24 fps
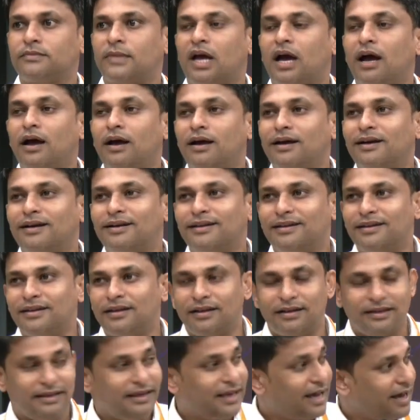Huh?
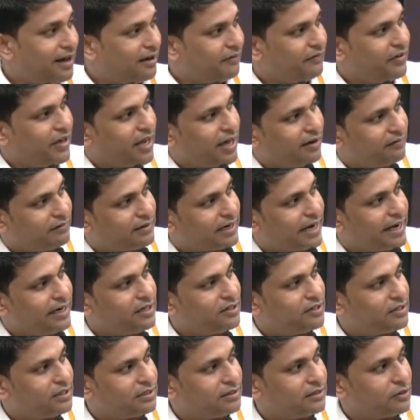Yeah, we have tried
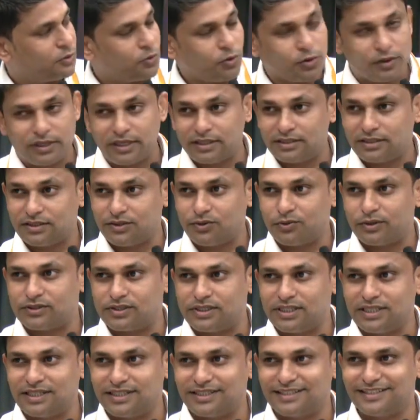it in the coconut, you could
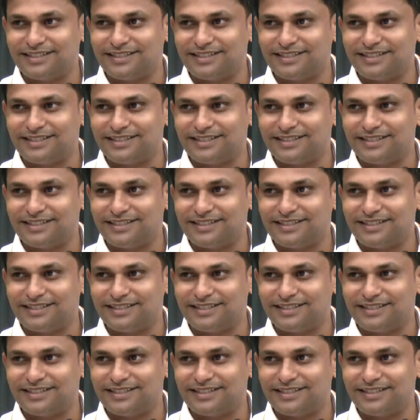see.